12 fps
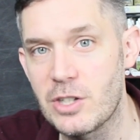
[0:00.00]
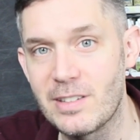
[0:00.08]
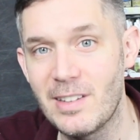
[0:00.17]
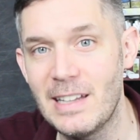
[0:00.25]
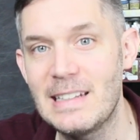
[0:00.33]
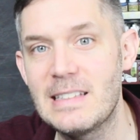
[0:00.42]
a
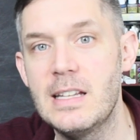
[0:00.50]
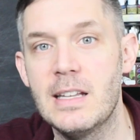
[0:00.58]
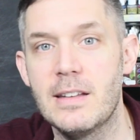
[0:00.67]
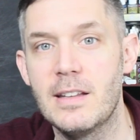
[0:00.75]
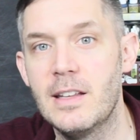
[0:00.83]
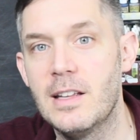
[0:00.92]
slight
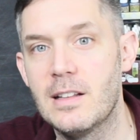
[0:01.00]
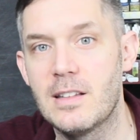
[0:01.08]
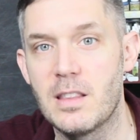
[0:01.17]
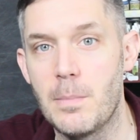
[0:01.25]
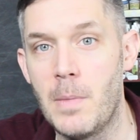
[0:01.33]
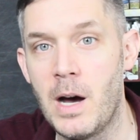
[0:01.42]
tint
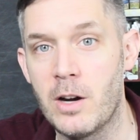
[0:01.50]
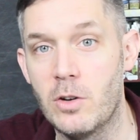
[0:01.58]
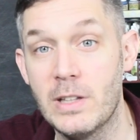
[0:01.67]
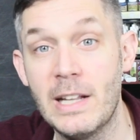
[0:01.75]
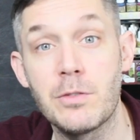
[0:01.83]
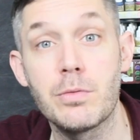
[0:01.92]
to the model.
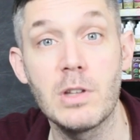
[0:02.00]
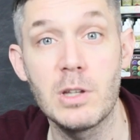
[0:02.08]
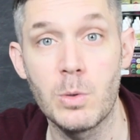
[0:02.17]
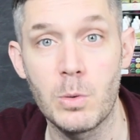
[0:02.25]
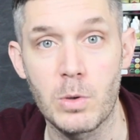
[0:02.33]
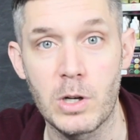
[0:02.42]
And that's really
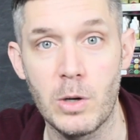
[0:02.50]
what we're